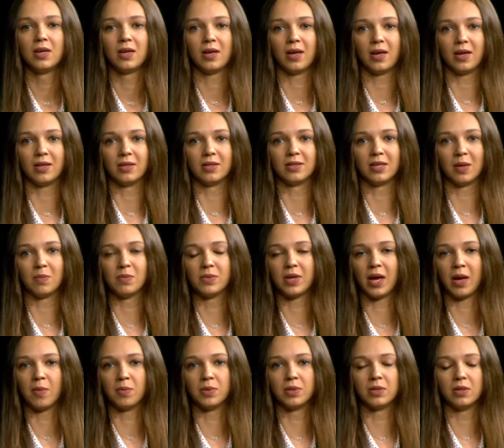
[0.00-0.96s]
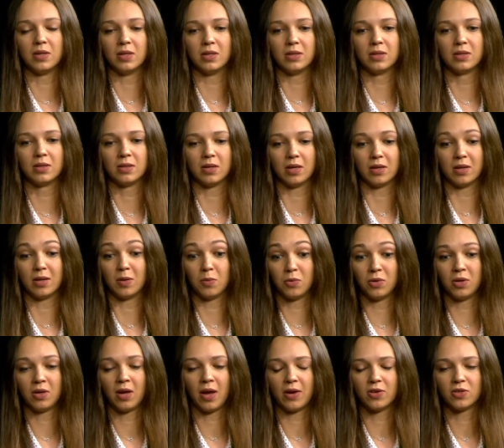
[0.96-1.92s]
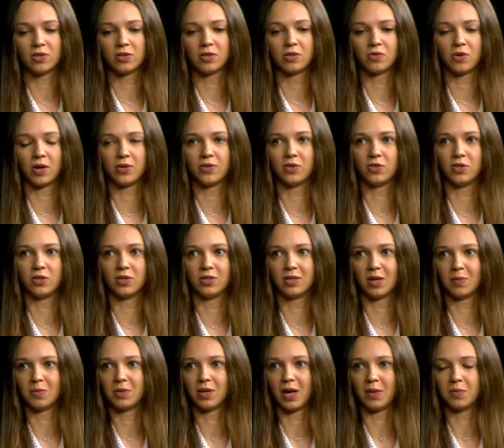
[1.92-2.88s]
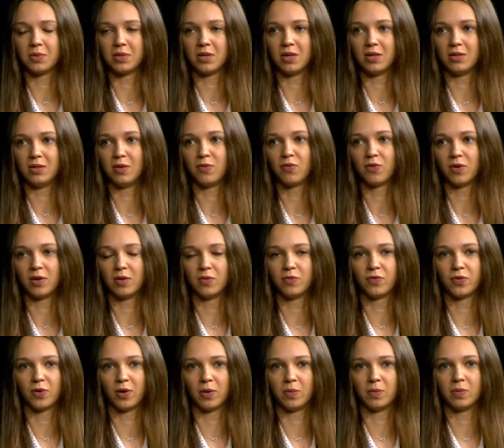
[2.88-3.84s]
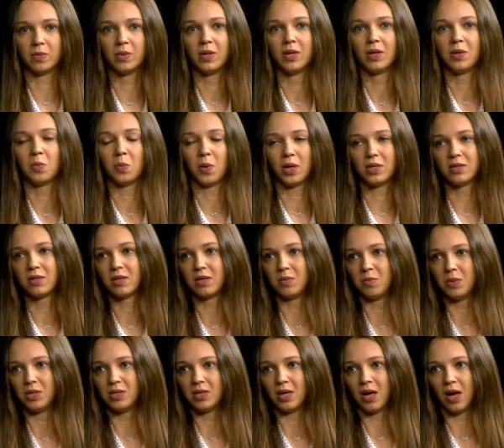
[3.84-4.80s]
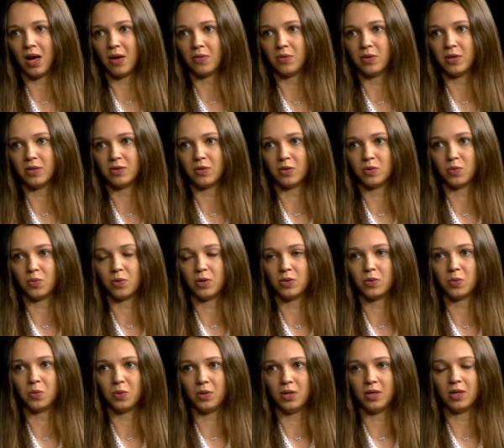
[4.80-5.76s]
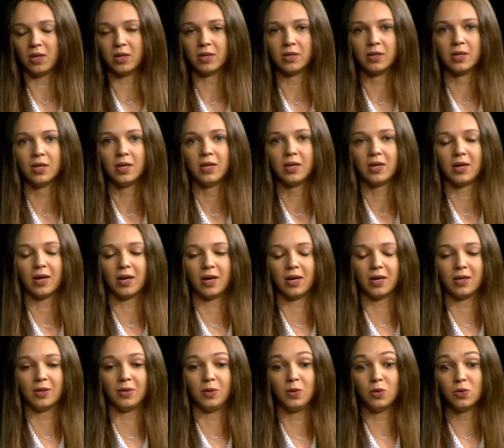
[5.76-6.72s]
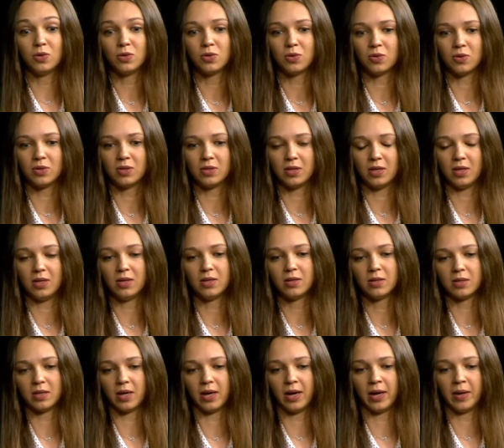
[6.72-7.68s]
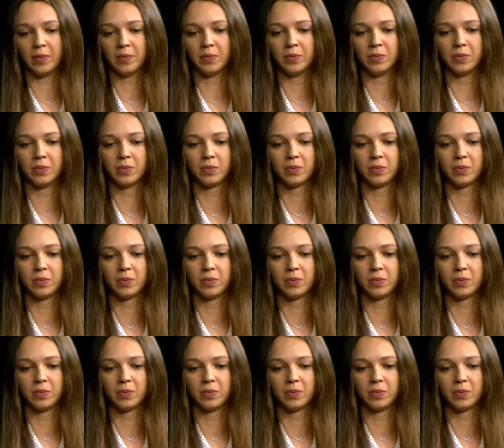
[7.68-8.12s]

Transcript: and sometimes that uh, communication strategies, sometimes they're different from Western media outlets or what we are uh, used to see. Um,